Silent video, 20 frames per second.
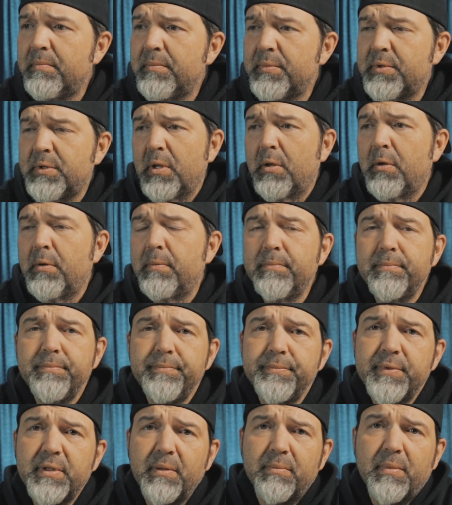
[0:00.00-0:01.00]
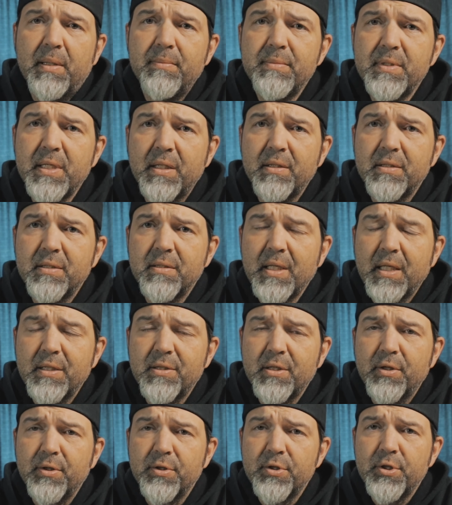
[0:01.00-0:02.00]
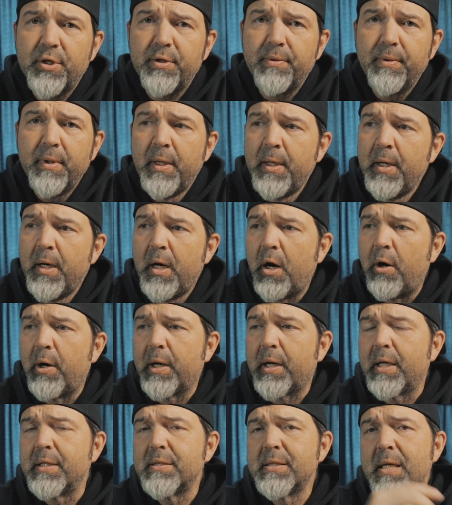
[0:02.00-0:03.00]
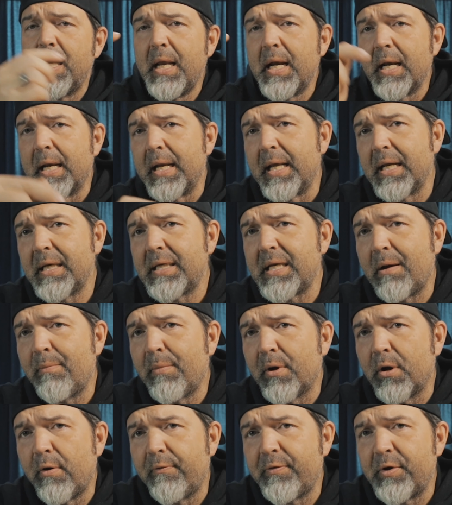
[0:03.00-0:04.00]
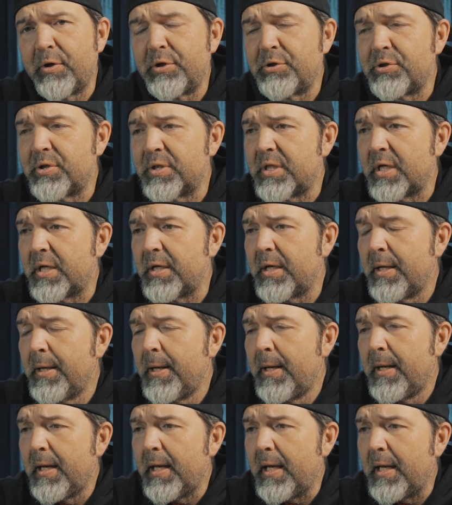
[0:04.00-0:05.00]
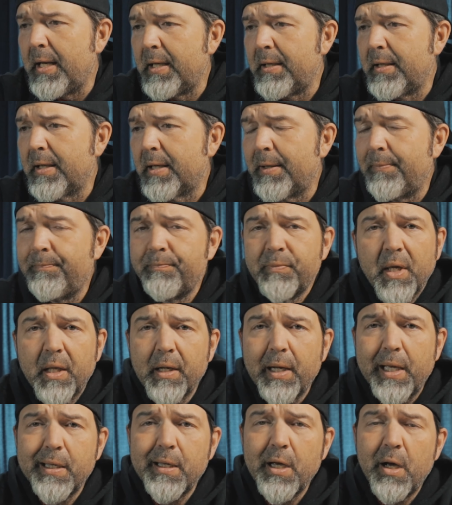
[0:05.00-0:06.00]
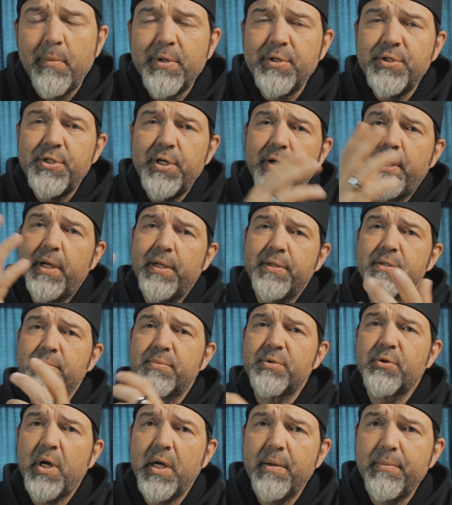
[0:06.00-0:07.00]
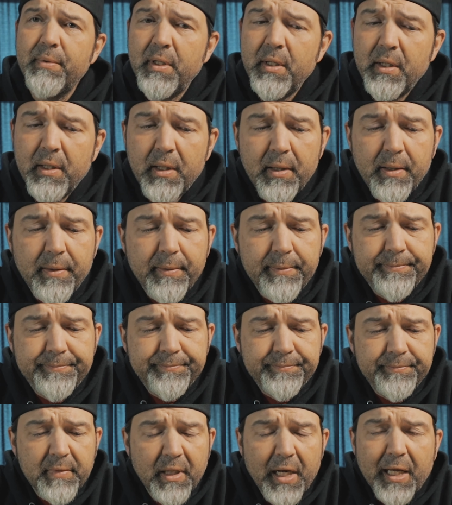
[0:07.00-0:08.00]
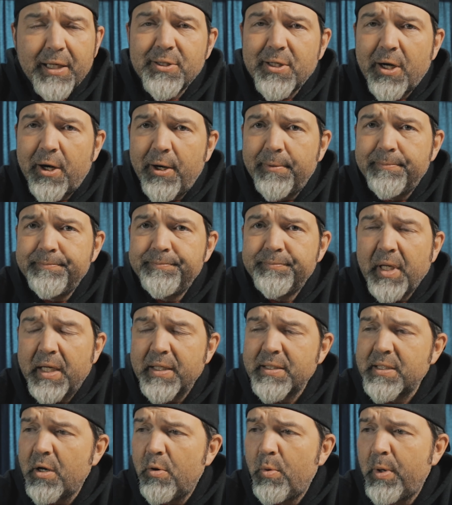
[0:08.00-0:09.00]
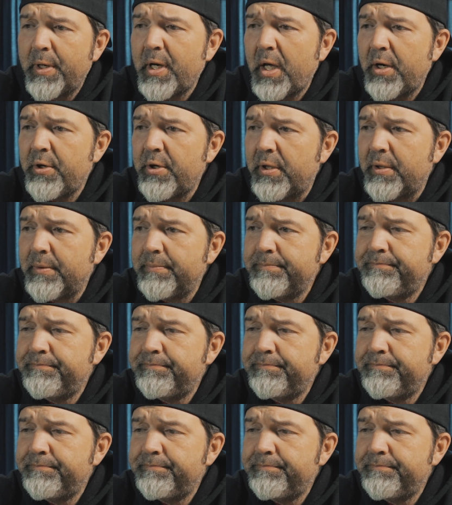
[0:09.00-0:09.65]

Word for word: So sometimes that's a concern. All right, guys, link down below if you're interested. And like, comment, share, and subscribe. Lexar SL100.